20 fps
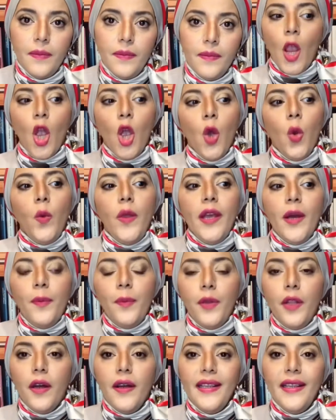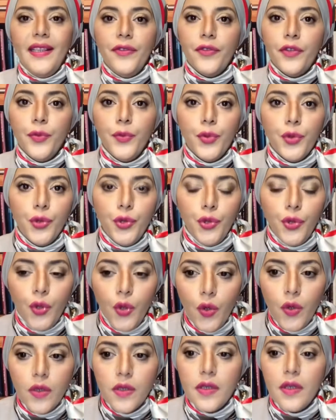We apply different
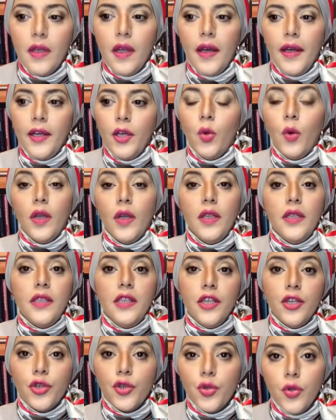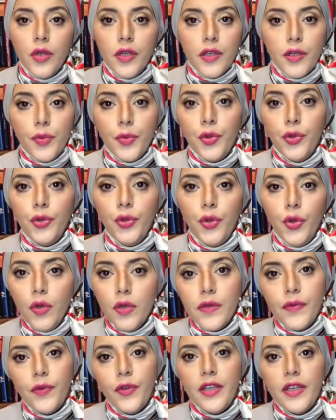protocols like quality assurance protocols,
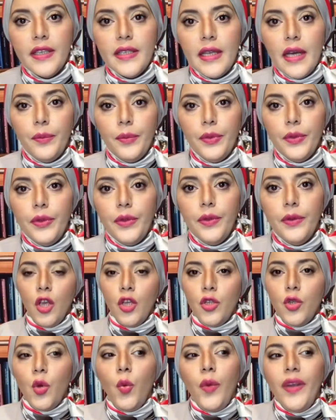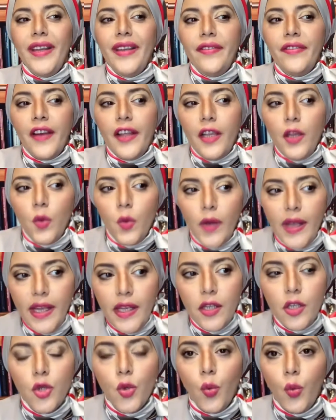for example. So we
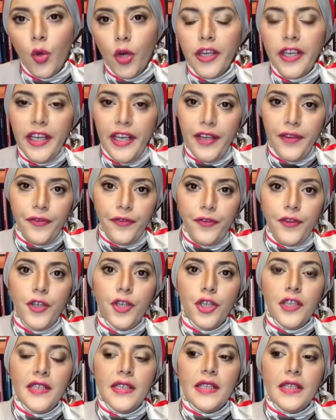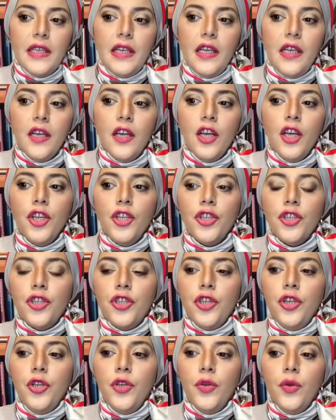evaluate work efficiency
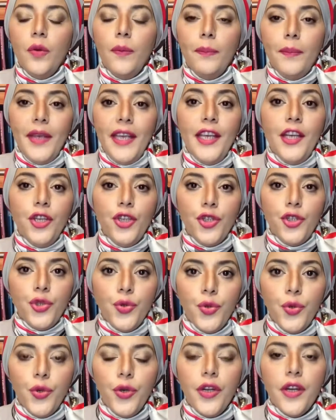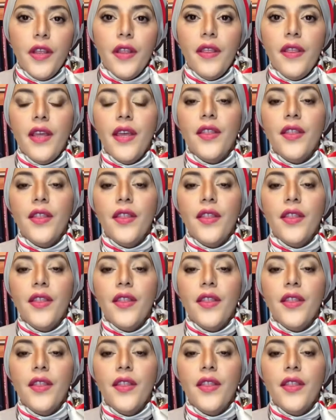to make sure that the